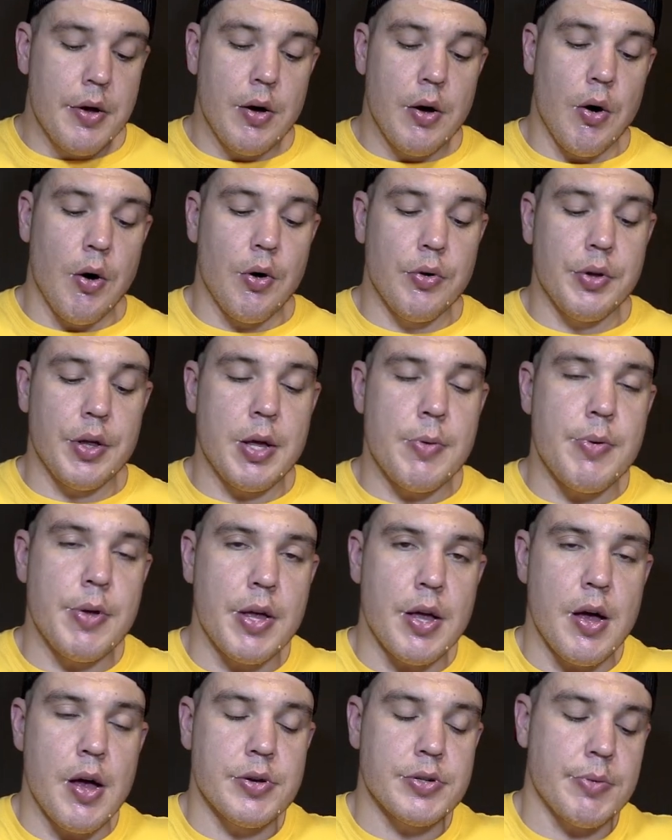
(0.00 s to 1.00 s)
only
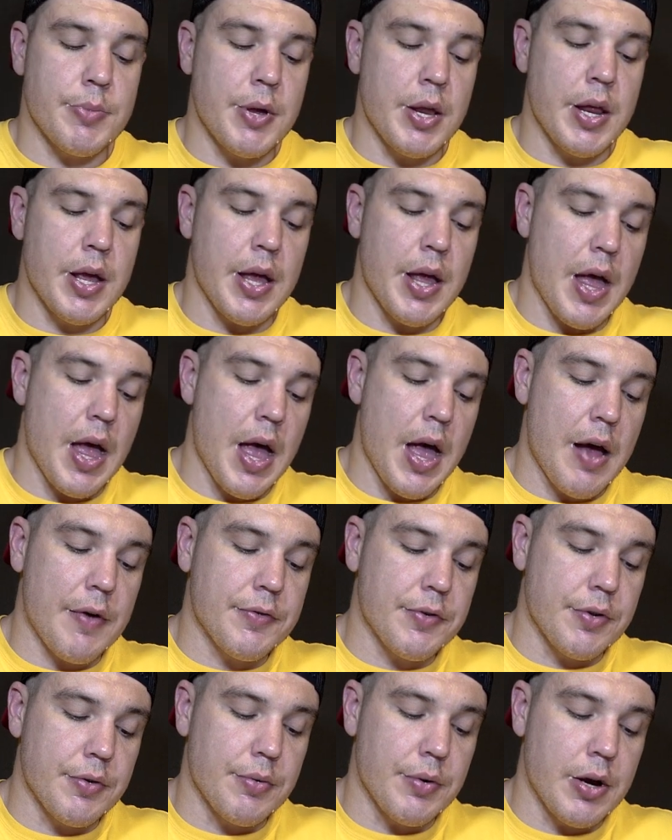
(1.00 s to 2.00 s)
because I'm eating it
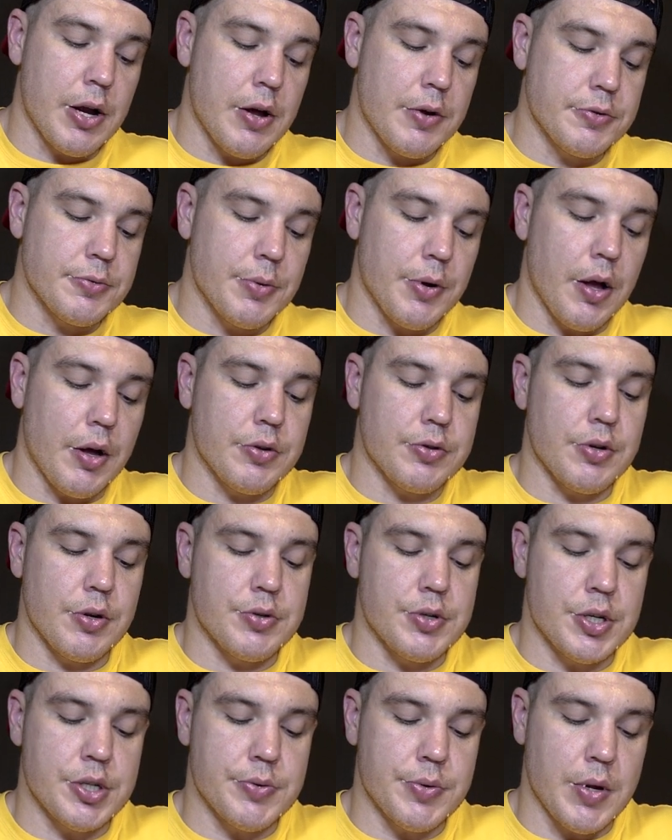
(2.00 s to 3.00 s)
after the ribs, but also
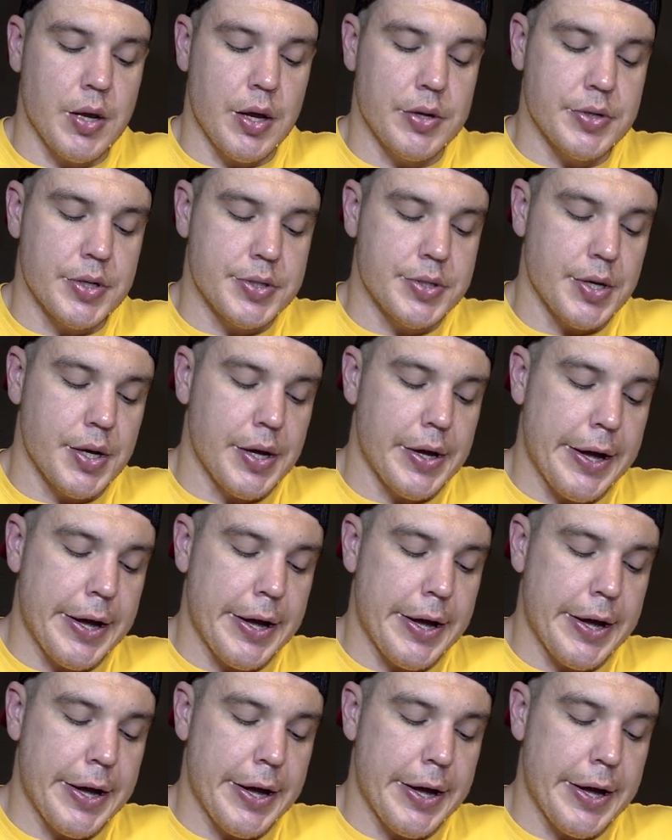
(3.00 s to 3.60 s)
just because it's